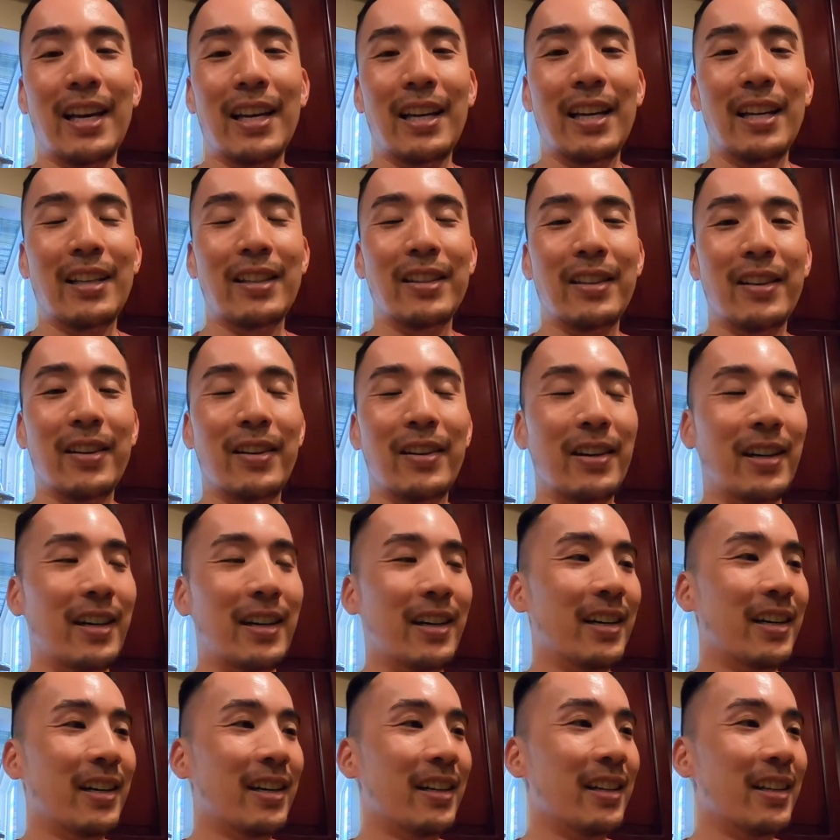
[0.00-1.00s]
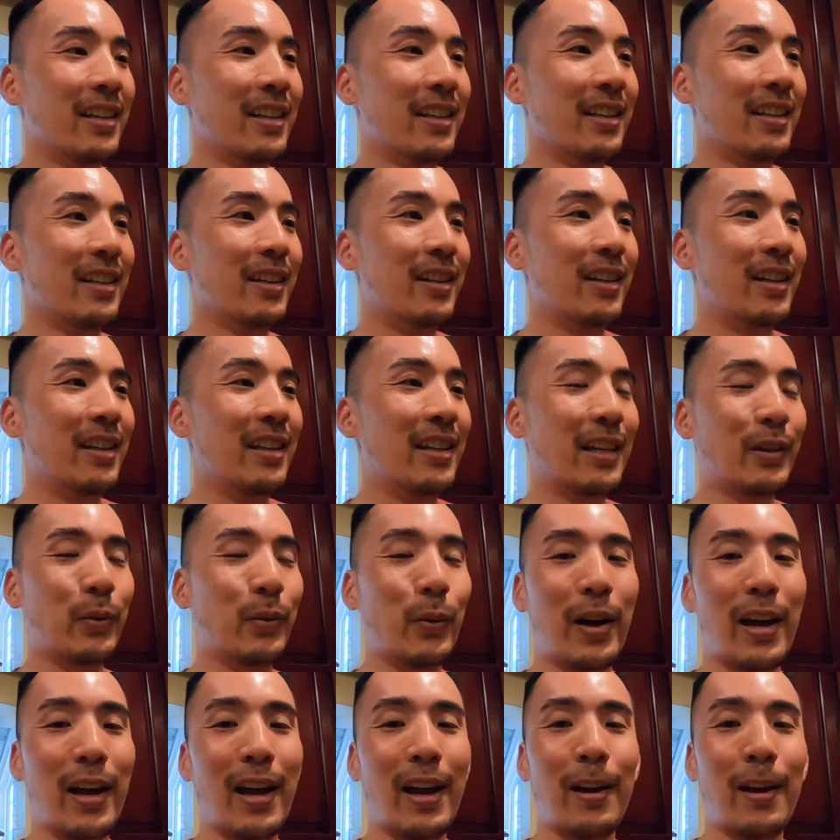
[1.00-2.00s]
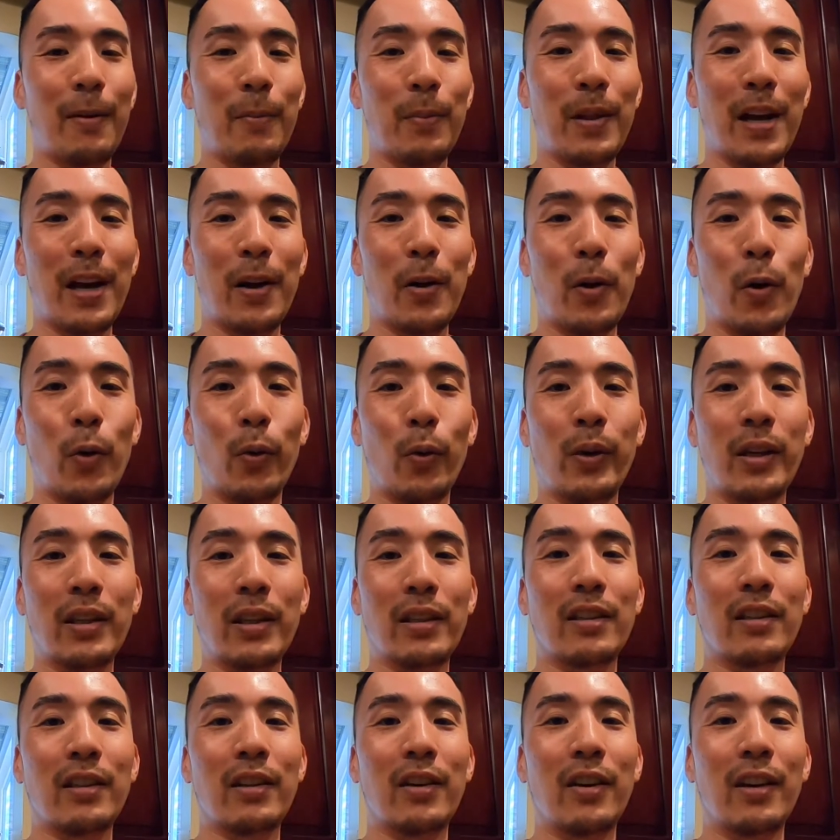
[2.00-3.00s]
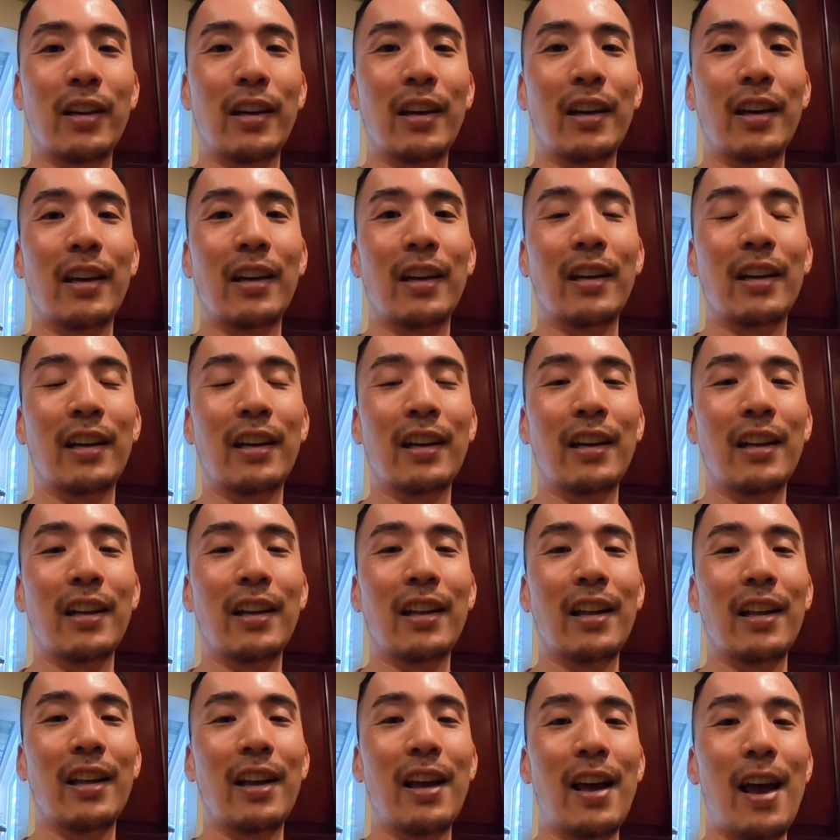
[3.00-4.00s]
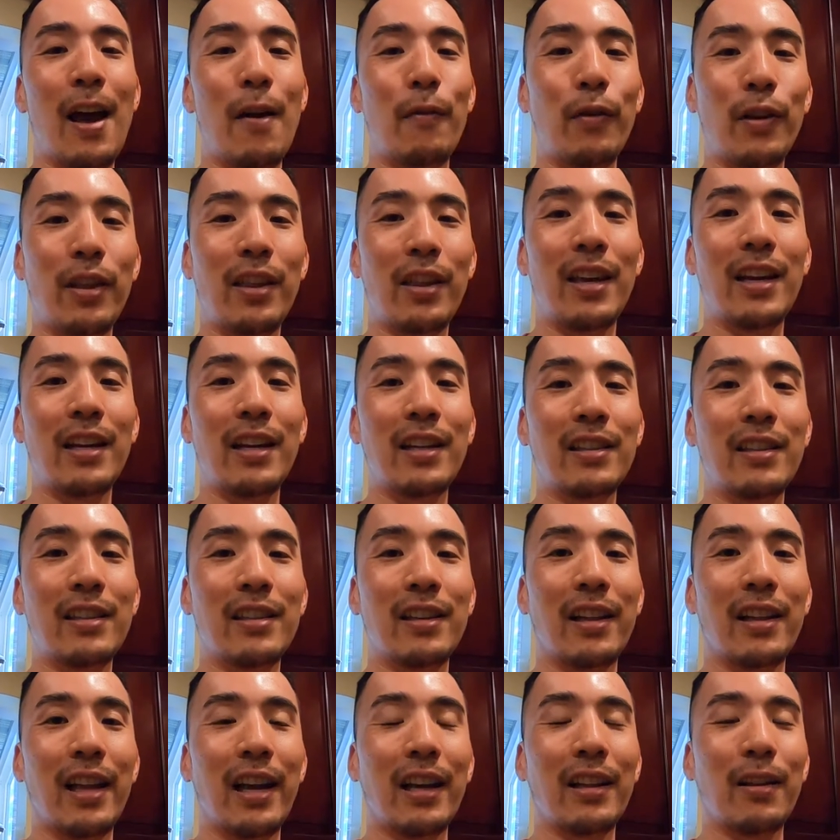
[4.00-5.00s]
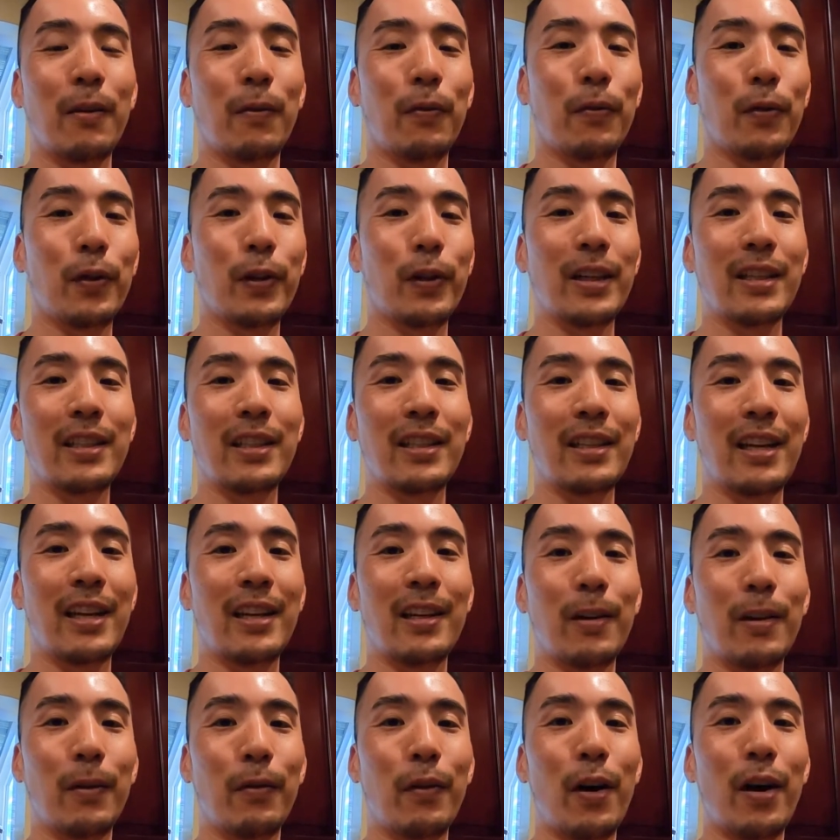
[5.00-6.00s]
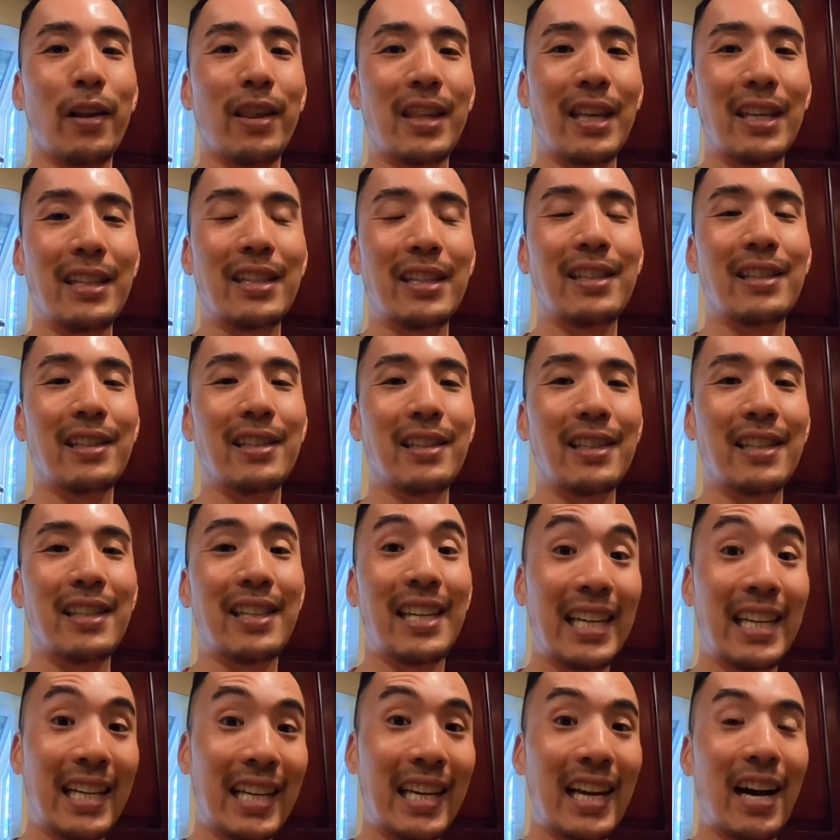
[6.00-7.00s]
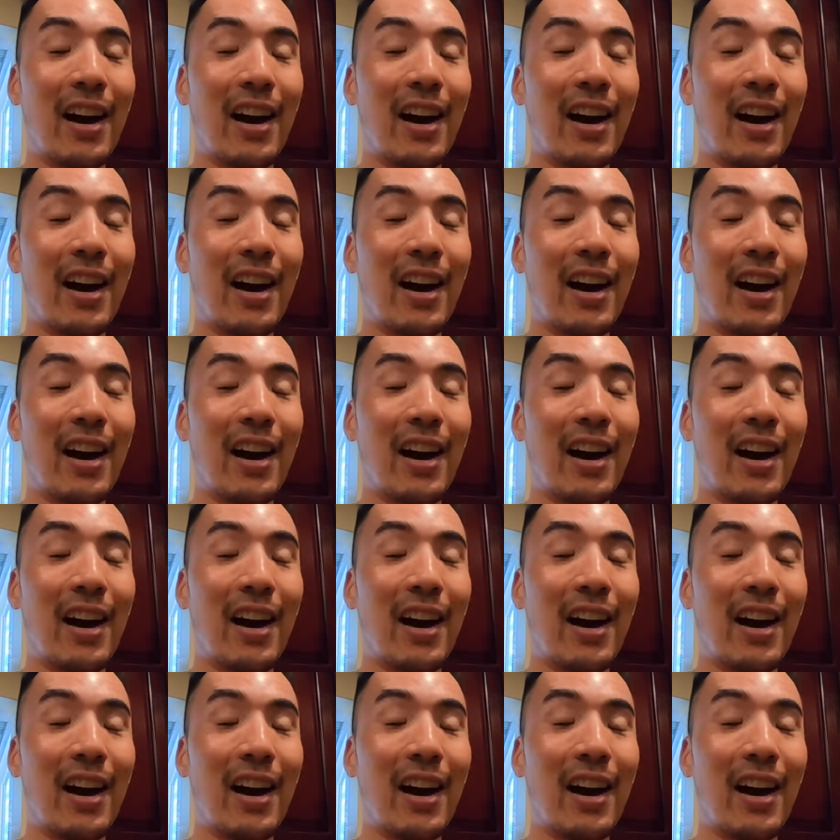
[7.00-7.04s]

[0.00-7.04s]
So that's why I'm not always cooking everything to like the full extent of authenticity,